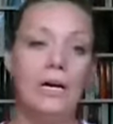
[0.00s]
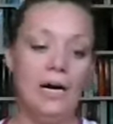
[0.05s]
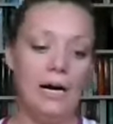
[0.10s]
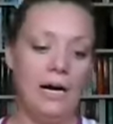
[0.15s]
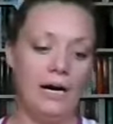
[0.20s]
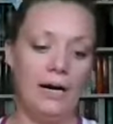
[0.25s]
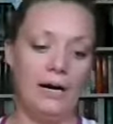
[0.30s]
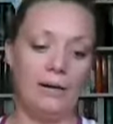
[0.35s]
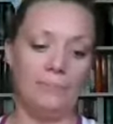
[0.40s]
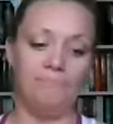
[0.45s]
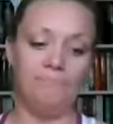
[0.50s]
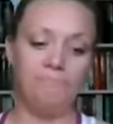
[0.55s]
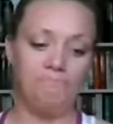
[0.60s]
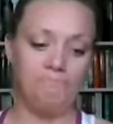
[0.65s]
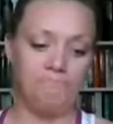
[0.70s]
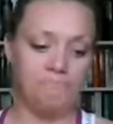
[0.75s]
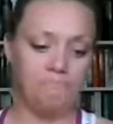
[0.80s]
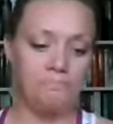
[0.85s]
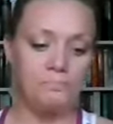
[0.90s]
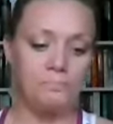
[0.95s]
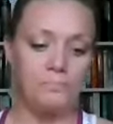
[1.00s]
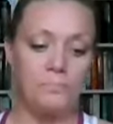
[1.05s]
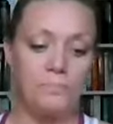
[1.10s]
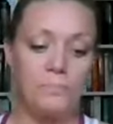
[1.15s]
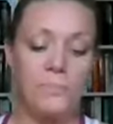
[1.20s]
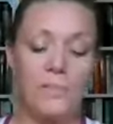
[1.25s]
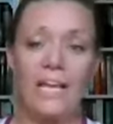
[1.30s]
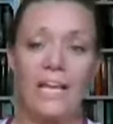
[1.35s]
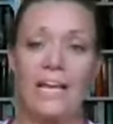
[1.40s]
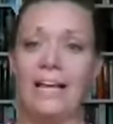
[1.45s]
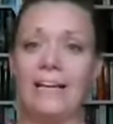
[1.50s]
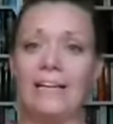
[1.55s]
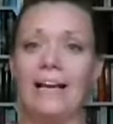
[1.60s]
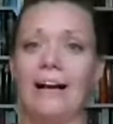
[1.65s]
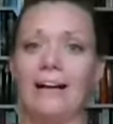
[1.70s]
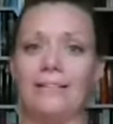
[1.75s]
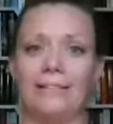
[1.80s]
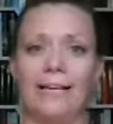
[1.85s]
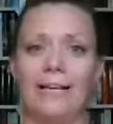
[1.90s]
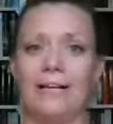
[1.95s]
Um, and
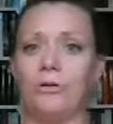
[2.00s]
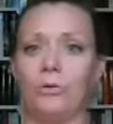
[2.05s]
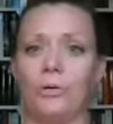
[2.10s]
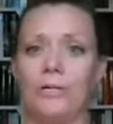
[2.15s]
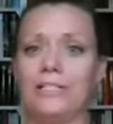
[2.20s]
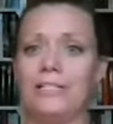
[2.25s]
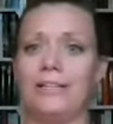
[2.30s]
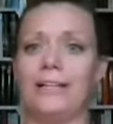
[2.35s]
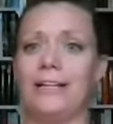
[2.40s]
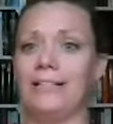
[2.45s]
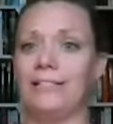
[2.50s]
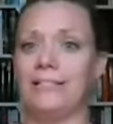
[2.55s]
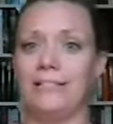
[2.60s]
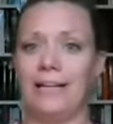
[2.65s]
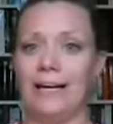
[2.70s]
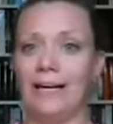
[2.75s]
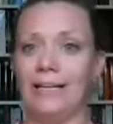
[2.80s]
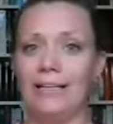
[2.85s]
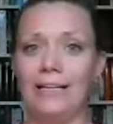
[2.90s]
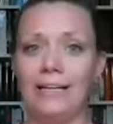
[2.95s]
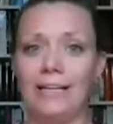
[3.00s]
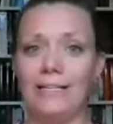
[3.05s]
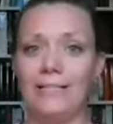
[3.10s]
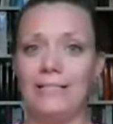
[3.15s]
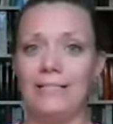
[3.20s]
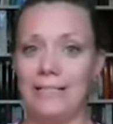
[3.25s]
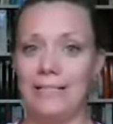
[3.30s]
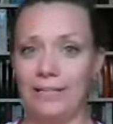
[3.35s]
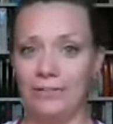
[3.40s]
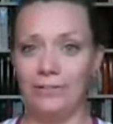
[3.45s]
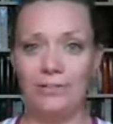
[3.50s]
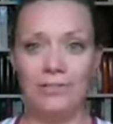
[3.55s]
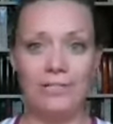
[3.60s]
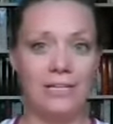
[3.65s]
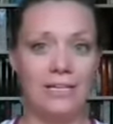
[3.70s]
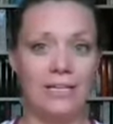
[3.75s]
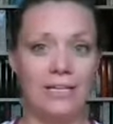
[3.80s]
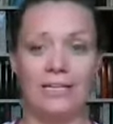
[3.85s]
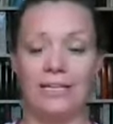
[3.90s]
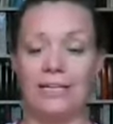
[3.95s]
uh, like Corri said, it's not like a
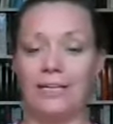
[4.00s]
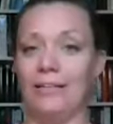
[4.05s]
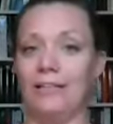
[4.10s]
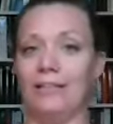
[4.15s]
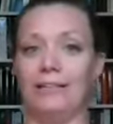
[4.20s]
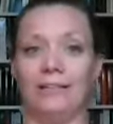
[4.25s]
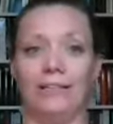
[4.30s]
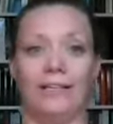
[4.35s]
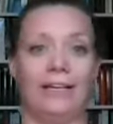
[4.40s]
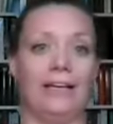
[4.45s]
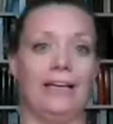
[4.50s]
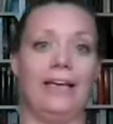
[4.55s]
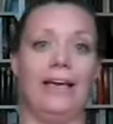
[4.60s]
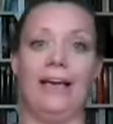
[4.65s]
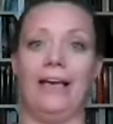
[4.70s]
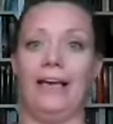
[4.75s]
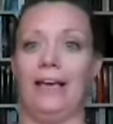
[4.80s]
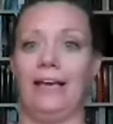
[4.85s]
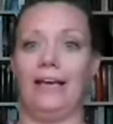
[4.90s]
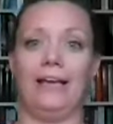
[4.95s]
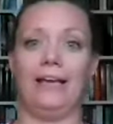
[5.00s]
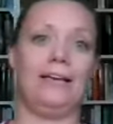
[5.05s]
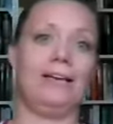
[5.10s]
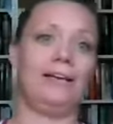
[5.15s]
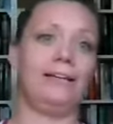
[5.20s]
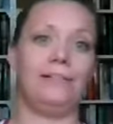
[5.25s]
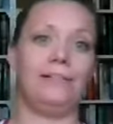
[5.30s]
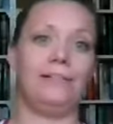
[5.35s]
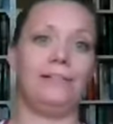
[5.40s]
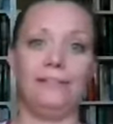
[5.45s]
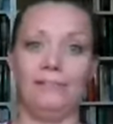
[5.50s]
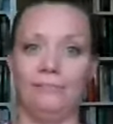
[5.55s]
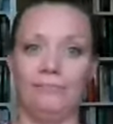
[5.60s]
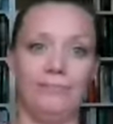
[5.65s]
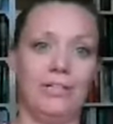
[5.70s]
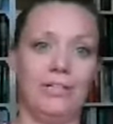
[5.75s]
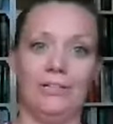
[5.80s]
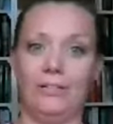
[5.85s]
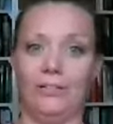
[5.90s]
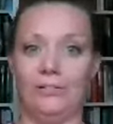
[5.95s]
salesy, like, hey,
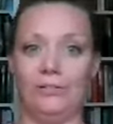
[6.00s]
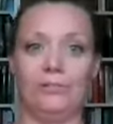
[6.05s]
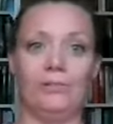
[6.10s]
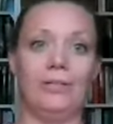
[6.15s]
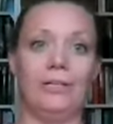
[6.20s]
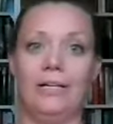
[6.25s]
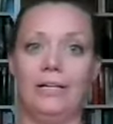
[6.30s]
you know,